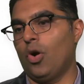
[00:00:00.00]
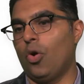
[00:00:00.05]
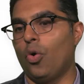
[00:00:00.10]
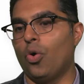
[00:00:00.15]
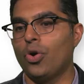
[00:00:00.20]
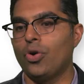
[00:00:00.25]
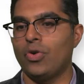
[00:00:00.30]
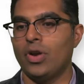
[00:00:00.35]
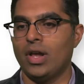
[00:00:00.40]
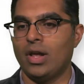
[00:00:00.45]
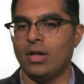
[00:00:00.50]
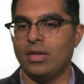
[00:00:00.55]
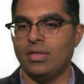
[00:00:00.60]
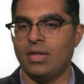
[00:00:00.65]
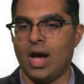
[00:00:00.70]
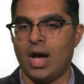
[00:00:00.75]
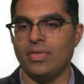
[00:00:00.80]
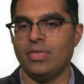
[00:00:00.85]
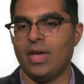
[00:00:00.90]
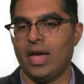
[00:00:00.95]
ordering
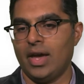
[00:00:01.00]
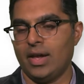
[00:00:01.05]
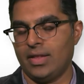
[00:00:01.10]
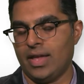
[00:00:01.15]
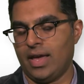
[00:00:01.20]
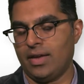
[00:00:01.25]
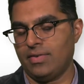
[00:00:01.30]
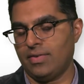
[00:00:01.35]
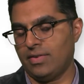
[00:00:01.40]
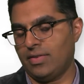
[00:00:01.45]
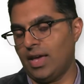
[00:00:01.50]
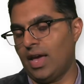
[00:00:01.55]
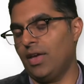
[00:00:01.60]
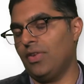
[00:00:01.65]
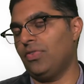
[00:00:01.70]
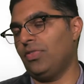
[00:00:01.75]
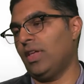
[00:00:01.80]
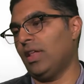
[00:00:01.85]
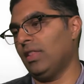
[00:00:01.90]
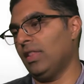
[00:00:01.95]
non diagnostic
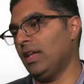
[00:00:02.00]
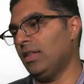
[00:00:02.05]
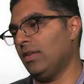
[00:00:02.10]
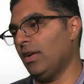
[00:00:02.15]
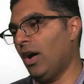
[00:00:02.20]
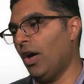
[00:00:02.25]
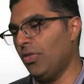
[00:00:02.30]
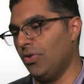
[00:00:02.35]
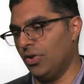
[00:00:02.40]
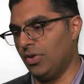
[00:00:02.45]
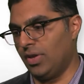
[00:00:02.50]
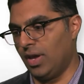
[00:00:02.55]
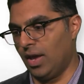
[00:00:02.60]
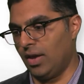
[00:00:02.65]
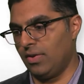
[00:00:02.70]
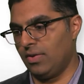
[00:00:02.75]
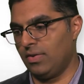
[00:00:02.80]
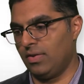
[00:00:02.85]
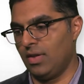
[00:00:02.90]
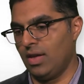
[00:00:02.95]
tests that lead to other
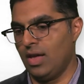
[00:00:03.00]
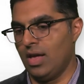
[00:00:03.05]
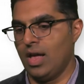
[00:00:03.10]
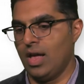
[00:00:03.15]
tests?